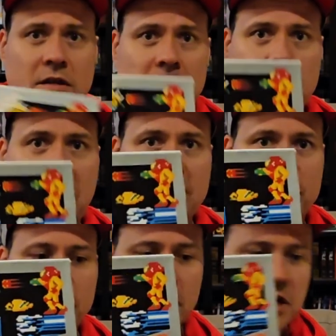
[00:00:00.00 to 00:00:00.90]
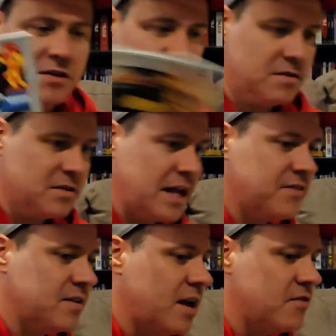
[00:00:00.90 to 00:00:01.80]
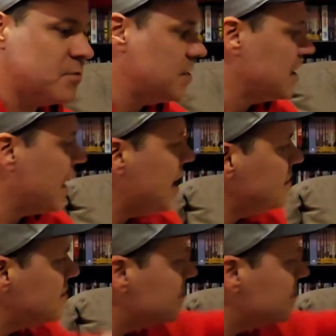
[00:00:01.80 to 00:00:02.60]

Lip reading: Metroid. That's a nice one to get.